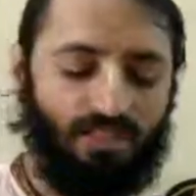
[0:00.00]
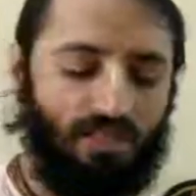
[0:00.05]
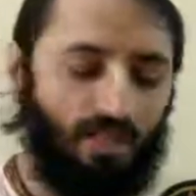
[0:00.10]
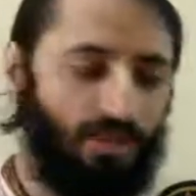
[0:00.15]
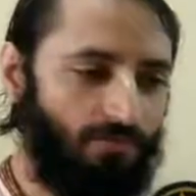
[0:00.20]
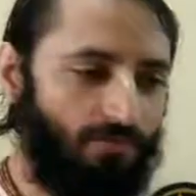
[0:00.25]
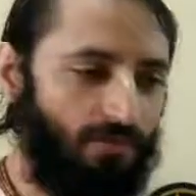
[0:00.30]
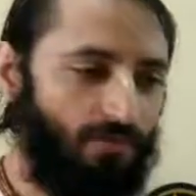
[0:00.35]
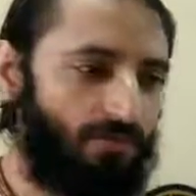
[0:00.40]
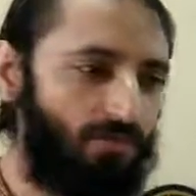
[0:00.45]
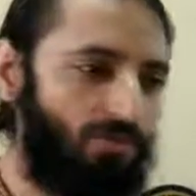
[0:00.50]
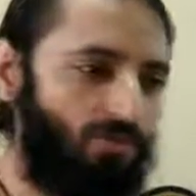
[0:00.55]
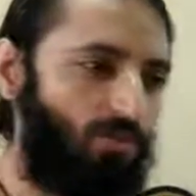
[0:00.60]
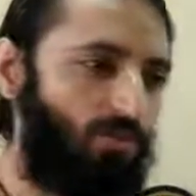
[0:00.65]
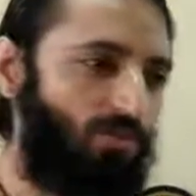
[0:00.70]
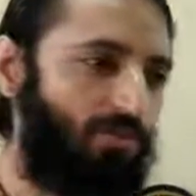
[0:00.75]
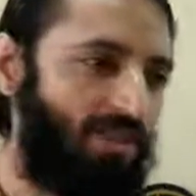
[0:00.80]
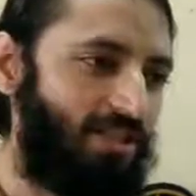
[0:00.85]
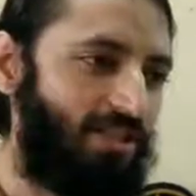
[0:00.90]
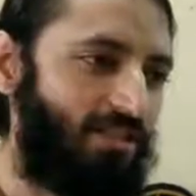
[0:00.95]
After
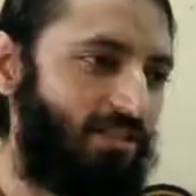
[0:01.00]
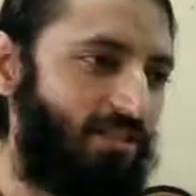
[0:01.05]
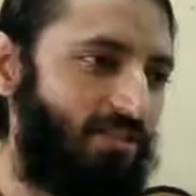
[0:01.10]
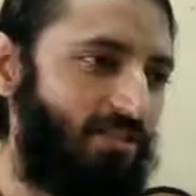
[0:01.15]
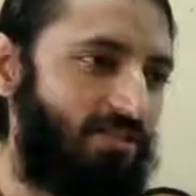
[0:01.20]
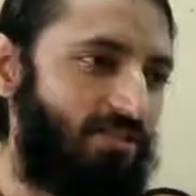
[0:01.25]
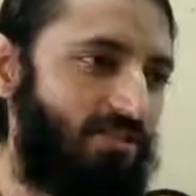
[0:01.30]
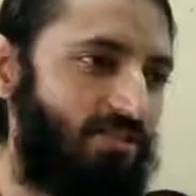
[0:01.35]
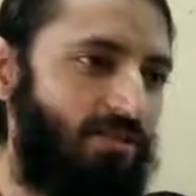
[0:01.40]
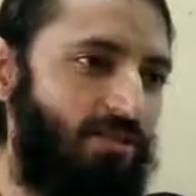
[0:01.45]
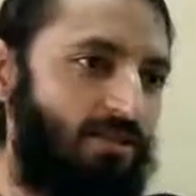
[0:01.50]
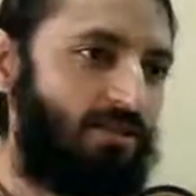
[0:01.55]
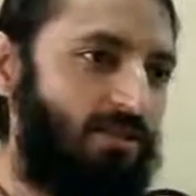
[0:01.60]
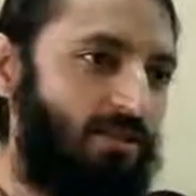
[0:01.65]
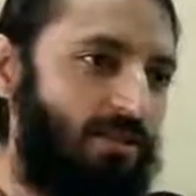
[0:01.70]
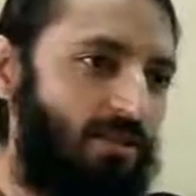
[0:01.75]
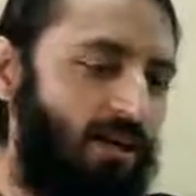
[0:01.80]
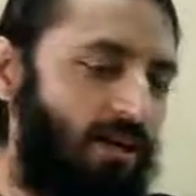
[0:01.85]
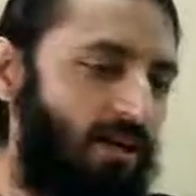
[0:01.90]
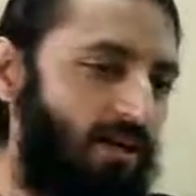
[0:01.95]
so many years,
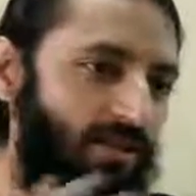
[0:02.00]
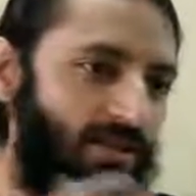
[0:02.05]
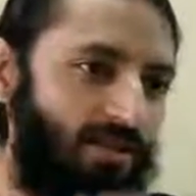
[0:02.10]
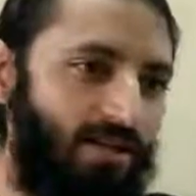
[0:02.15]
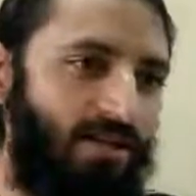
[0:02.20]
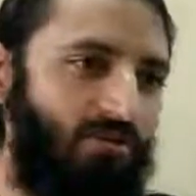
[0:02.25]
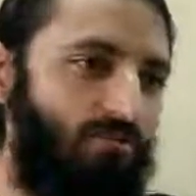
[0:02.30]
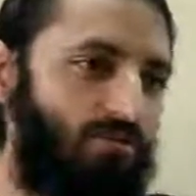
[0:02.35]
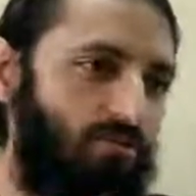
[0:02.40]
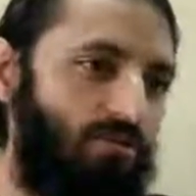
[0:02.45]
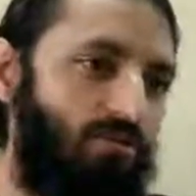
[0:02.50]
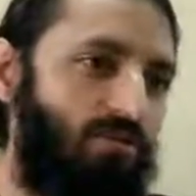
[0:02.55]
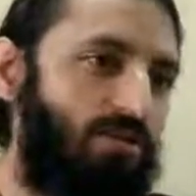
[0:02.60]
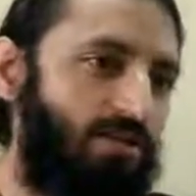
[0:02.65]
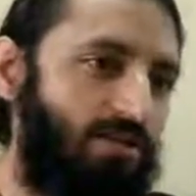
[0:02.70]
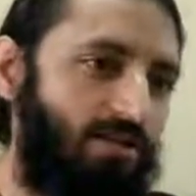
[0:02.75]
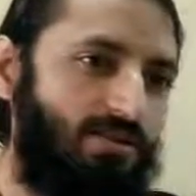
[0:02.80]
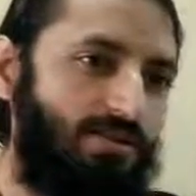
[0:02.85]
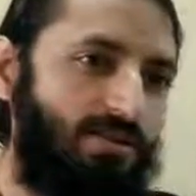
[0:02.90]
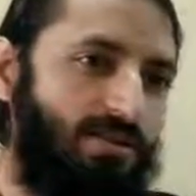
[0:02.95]
earlier I was not
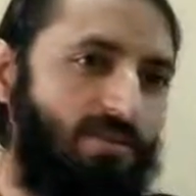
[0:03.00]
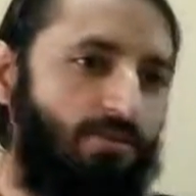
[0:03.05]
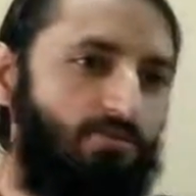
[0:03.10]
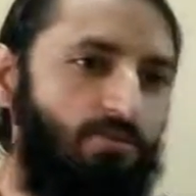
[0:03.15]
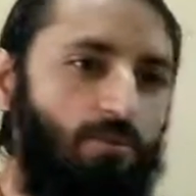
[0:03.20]
understanding